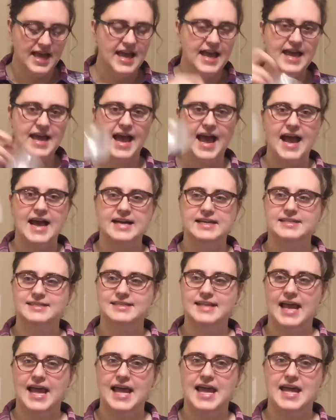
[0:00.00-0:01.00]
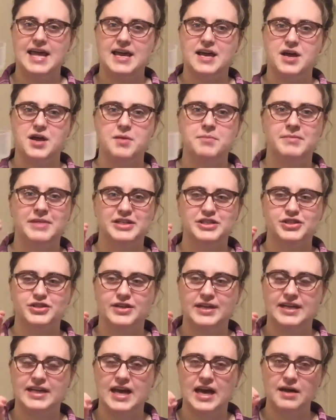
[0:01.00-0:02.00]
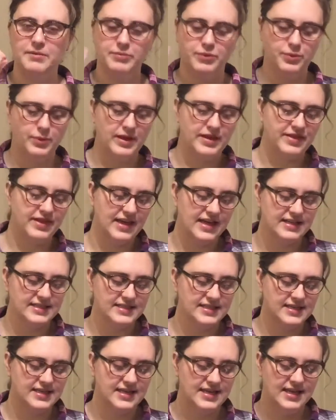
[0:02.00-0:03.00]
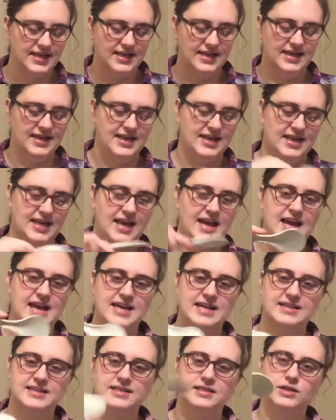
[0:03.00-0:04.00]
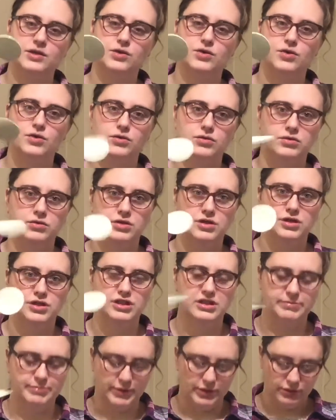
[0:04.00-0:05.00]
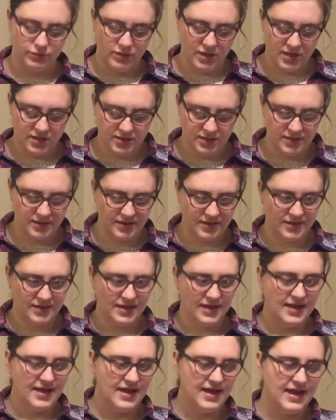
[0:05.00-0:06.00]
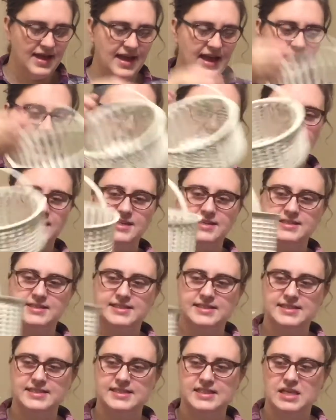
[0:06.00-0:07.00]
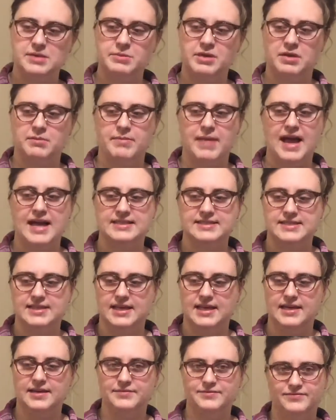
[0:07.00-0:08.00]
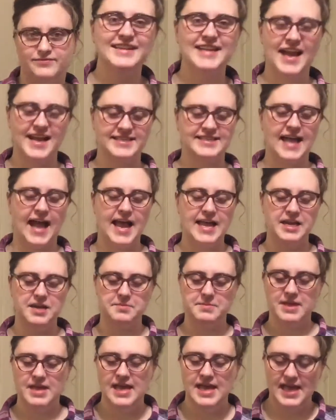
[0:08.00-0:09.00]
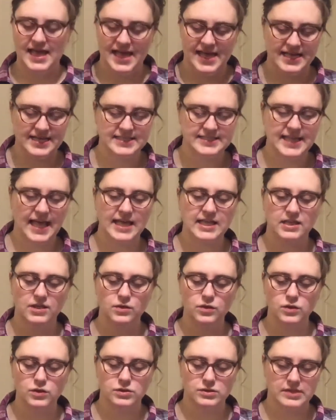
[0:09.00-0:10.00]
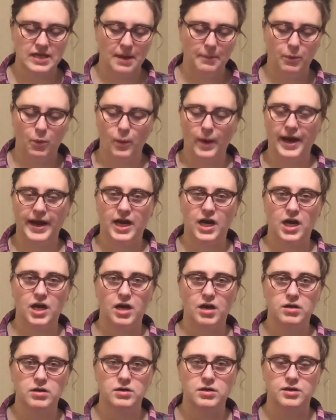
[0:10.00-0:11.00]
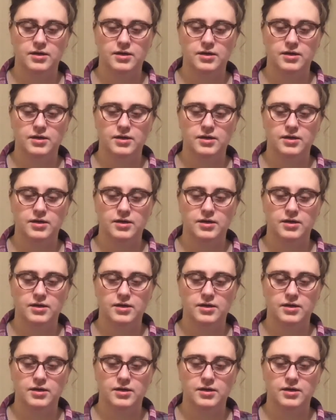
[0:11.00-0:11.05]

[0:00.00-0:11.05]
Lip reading: It has a measuring cup with it and a little spoon and a steaming basket. Next item is a little Tupperware